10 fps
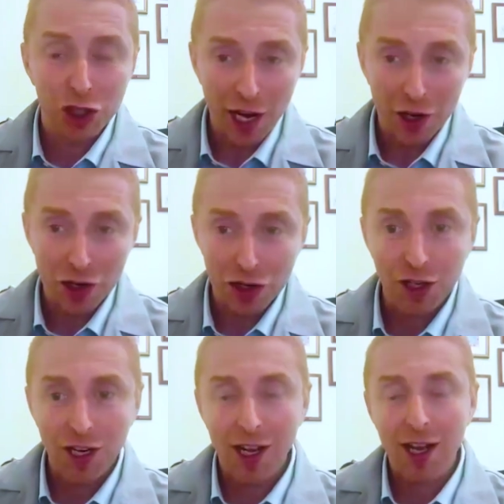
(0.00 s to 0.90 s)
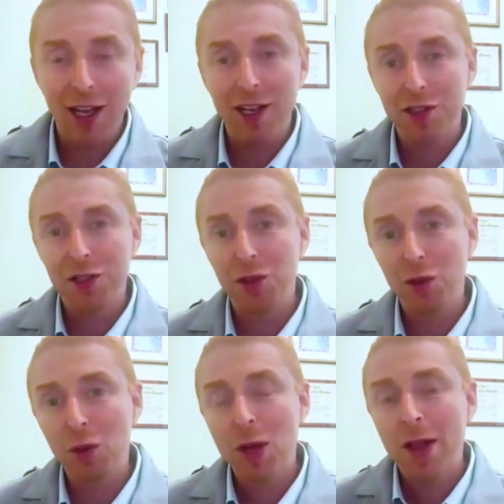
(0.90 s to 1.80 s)
change and
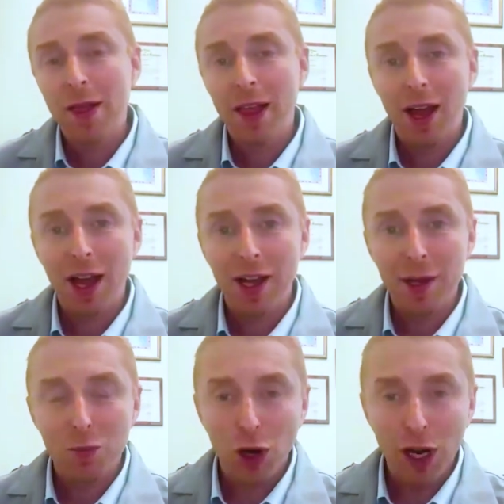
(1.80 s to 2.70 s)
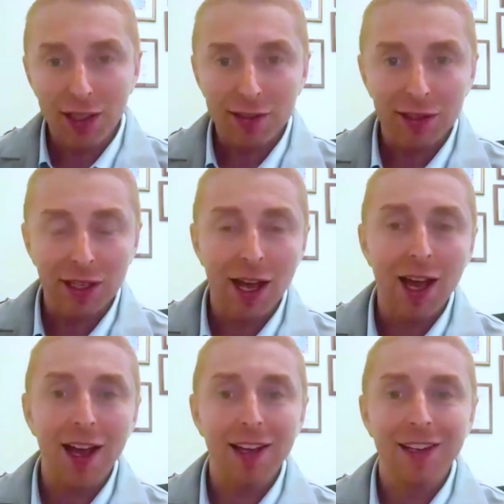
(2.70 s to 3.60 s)
to embrace
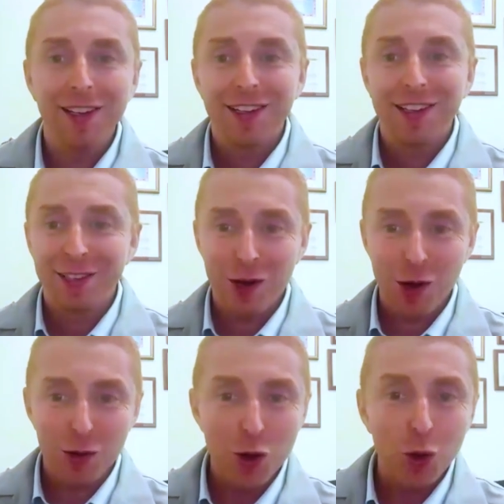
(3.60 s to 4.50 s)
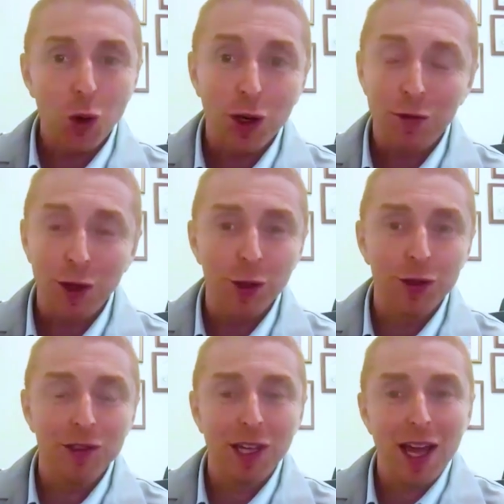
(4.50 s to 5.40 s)
new
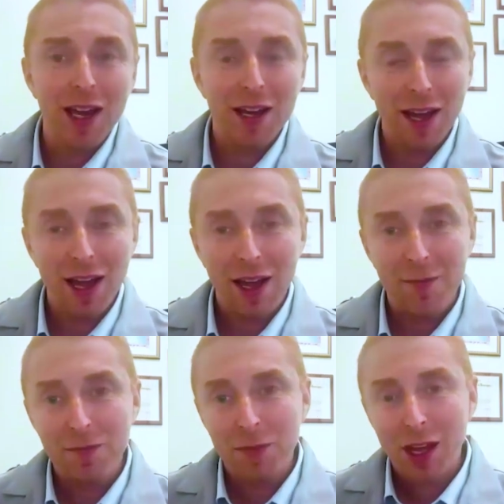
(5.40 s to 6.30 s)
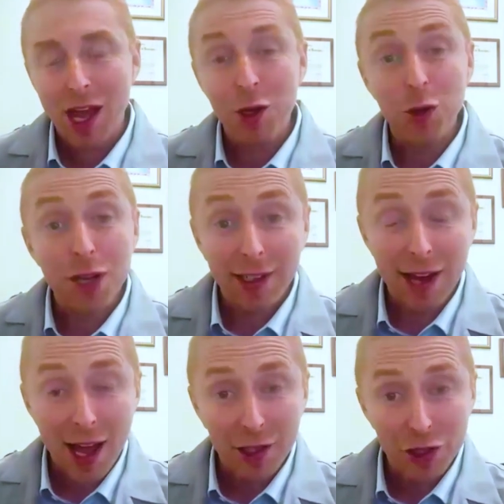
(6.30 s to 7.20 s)
workflows and new
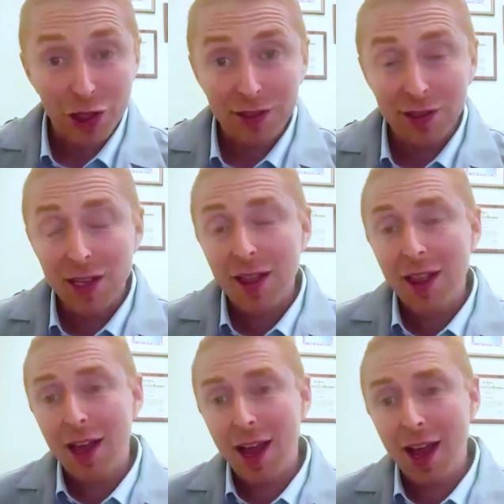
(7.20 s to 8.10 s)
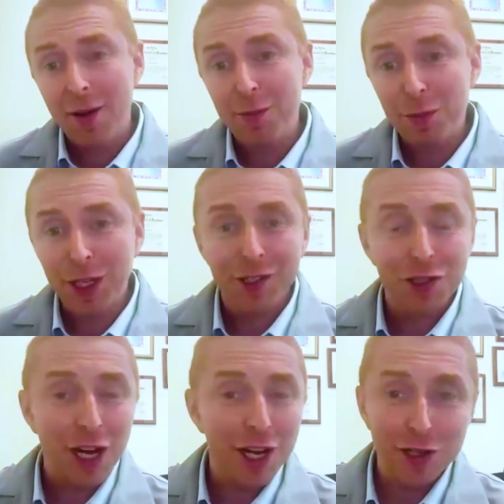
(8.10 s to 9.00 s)
technologies,
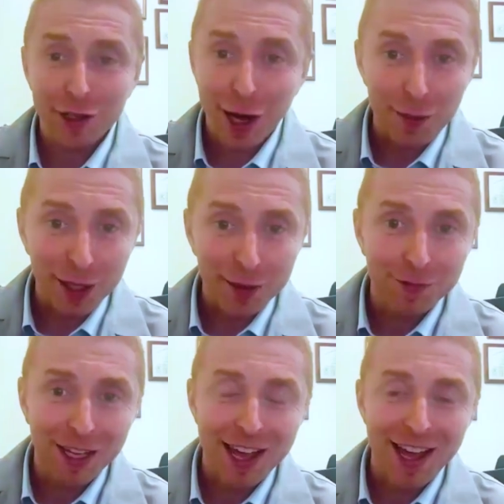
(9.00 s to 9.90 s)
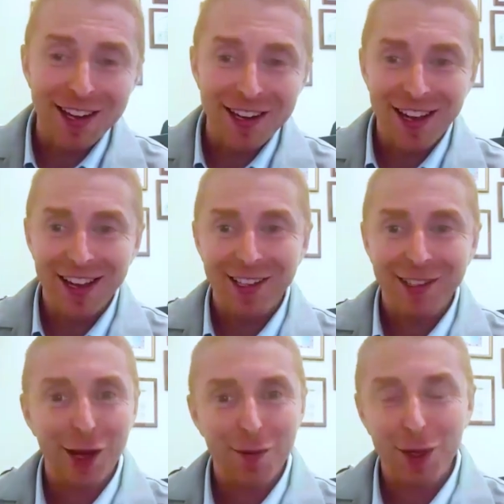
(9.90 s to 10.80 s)
because change is coming, and
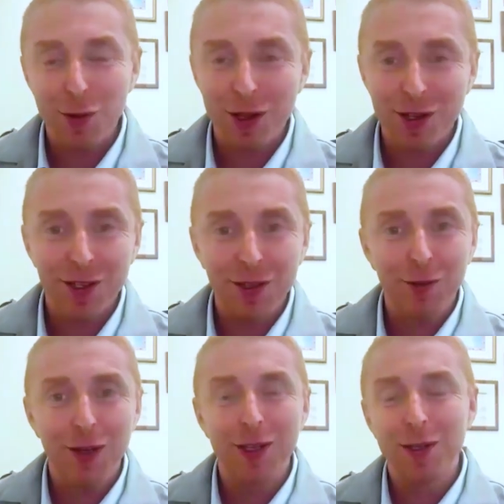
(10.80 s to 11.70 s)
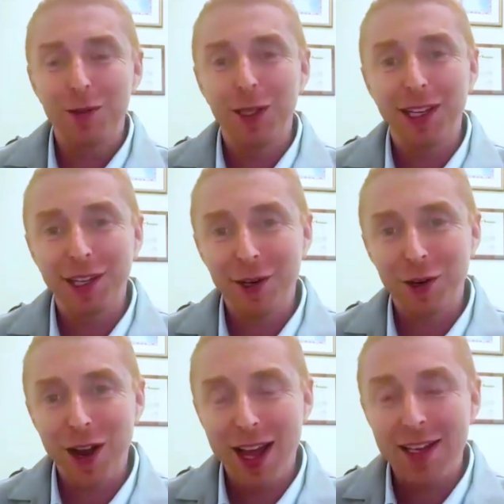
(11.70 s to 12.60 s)
it's coming whether we like it
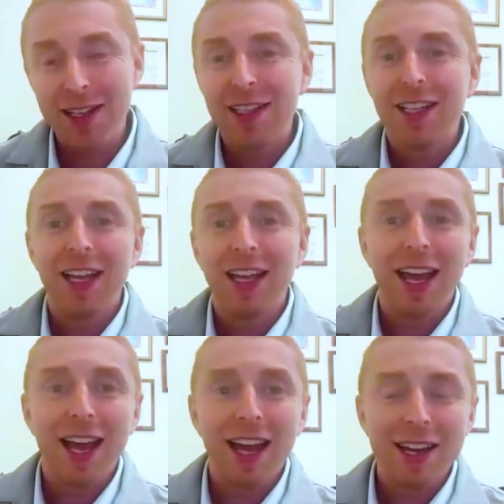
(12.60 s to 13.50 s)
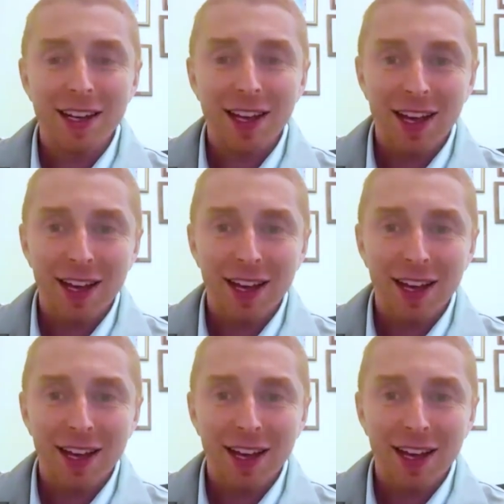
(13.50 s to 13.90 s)
or not. And